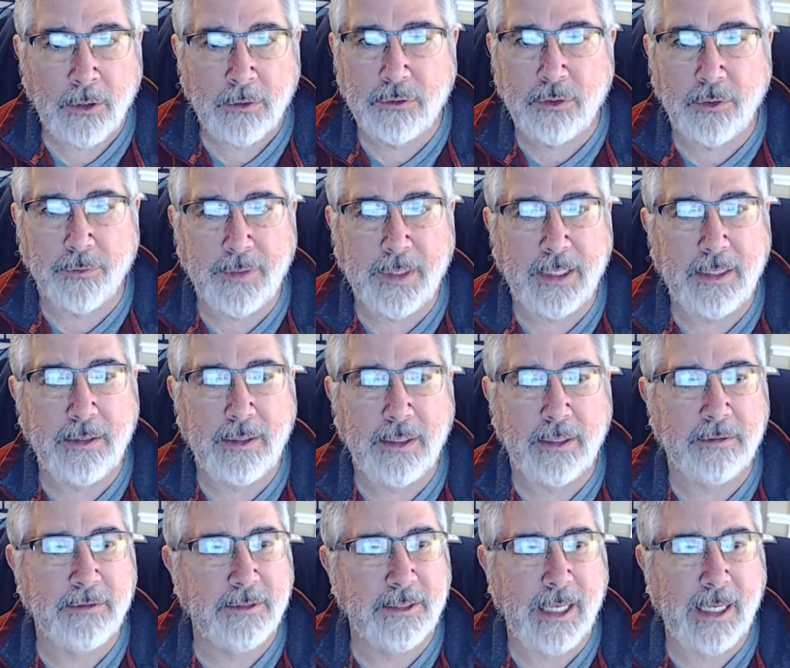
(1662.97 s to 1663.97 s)
So then
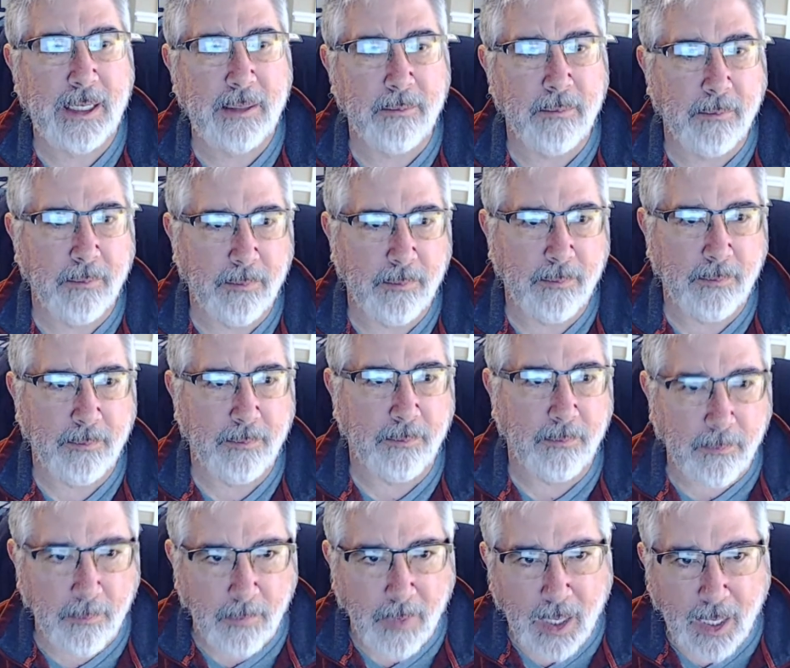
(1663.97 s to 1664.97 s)
the same
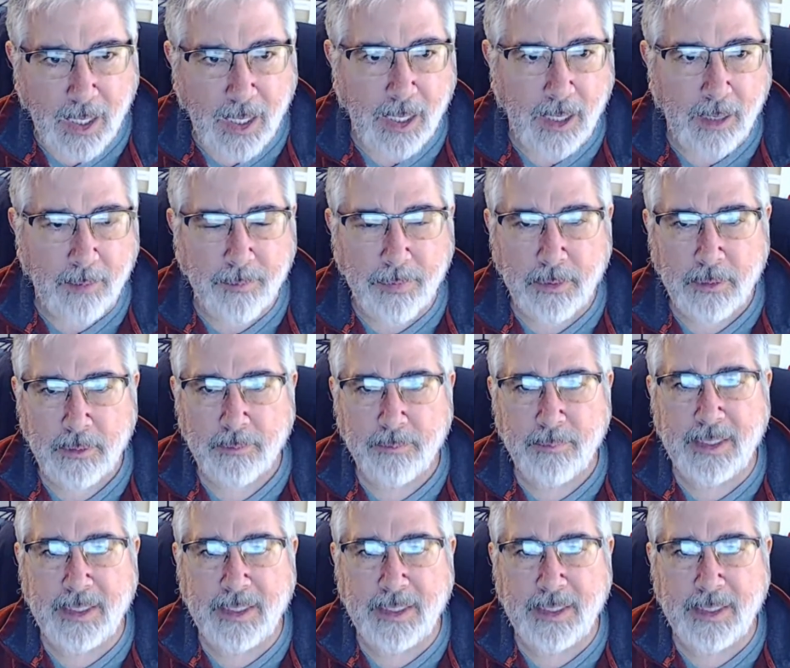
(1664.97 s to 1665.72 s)
mob